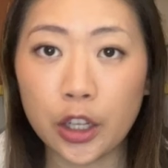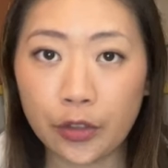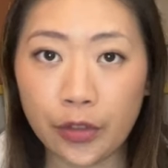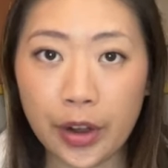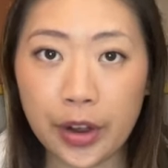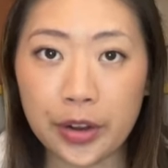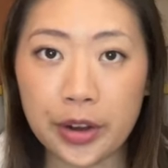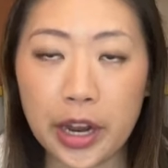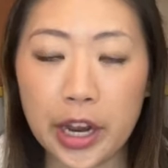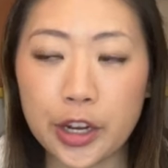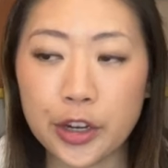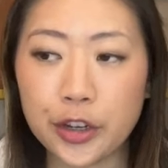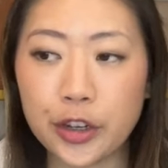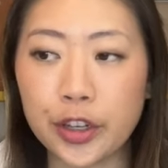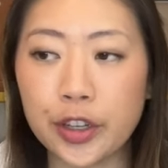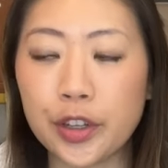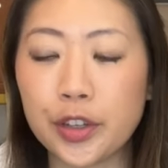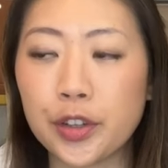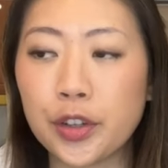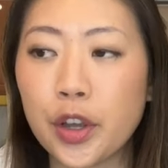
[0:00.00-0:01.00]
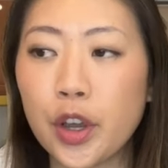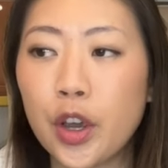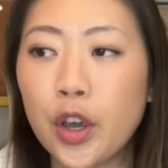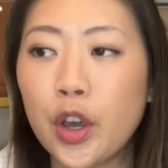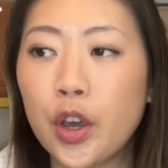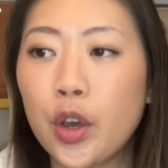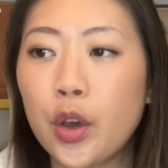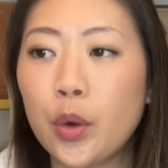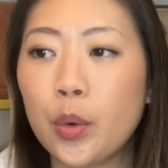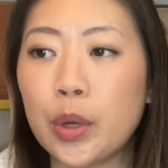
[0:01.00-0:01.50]
variations,
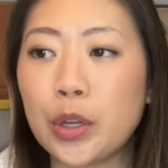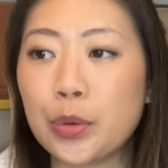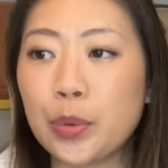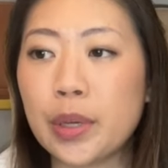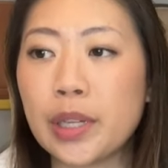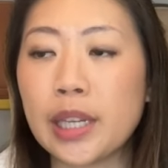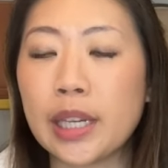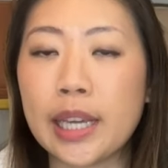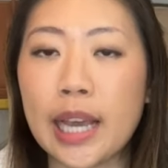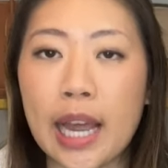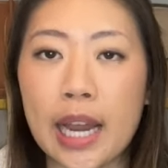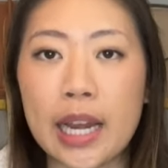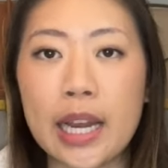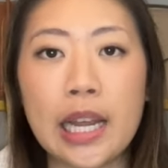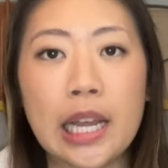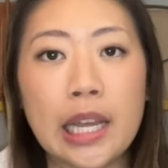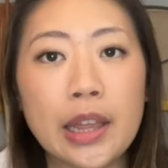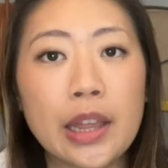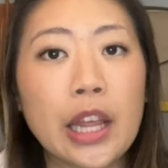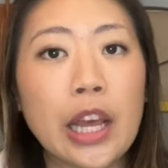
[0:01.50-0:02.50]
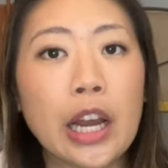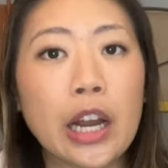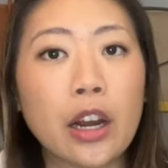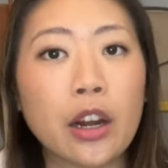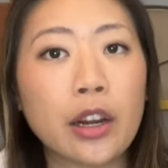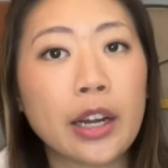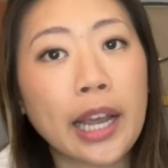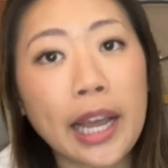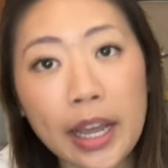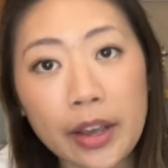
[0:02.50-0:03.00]
which was again in
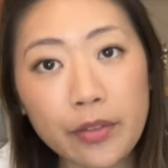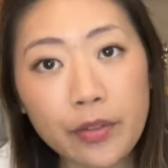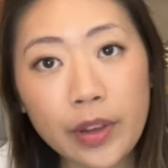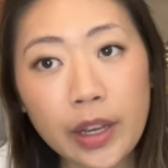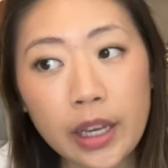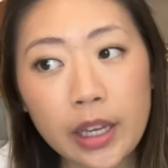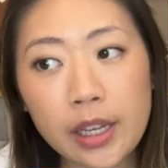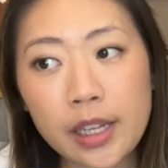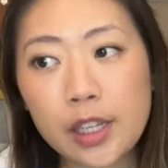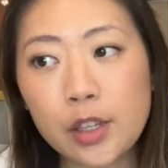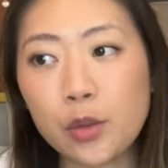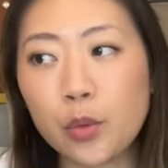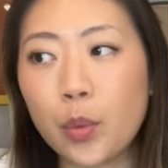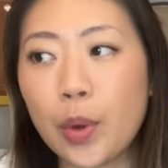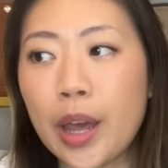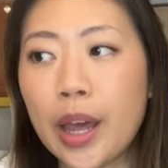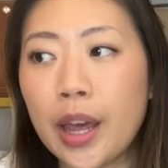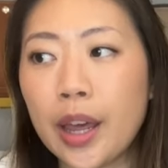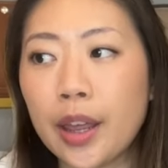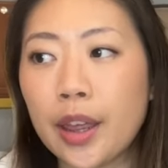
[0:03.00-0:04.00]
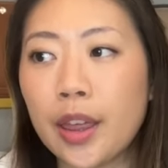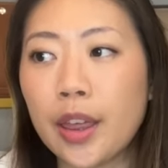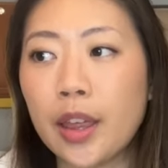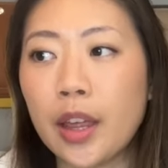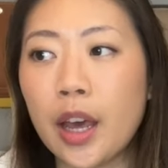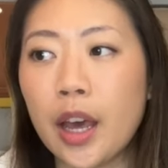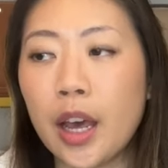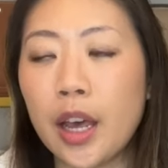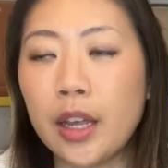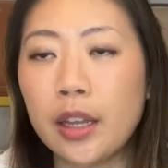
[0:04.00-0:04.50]
their canvas with
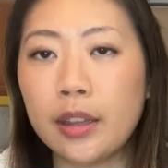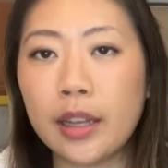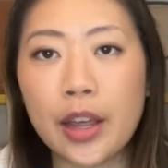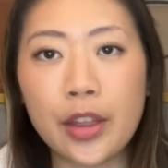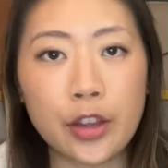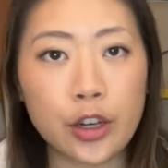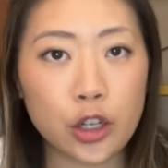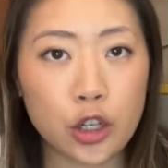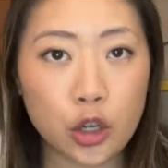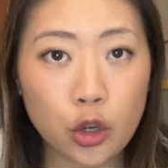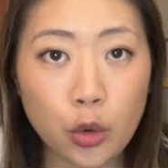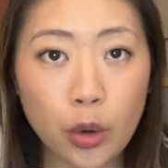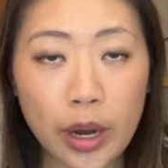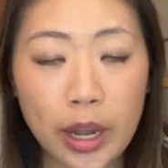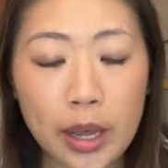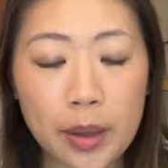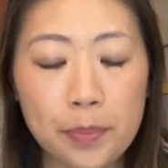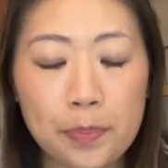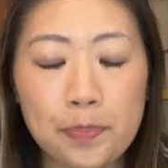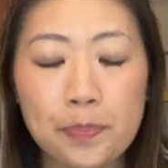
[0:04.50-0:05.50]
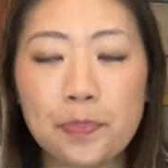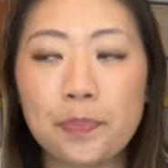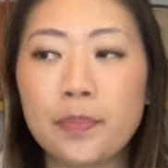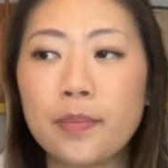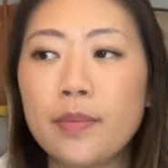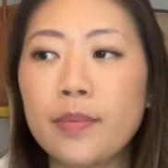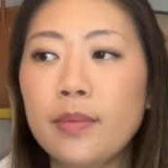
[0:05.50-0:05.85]
uh, leather trim.